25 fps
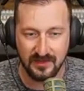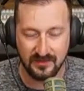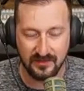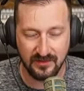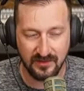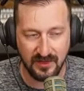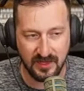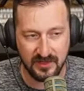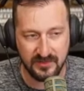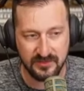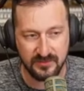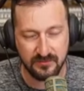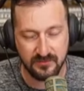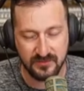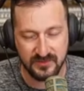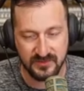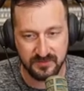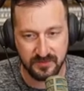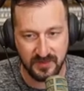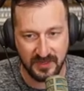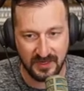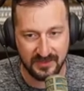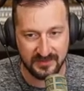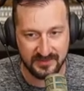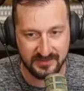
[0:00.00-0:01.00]
The last one was
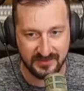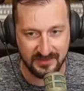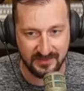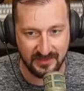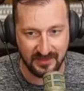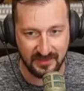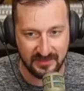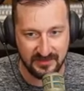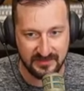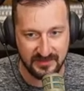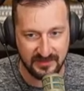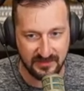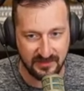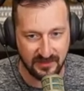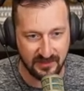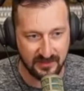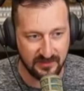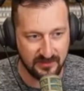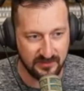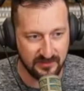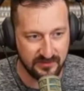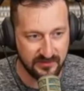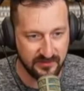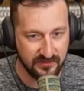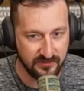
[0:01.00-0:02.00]
passed in
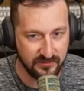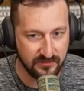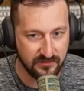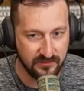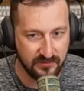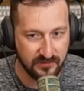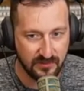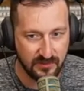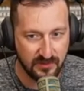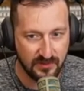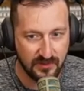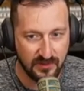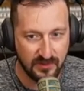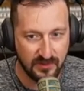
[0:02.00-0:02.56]
1992.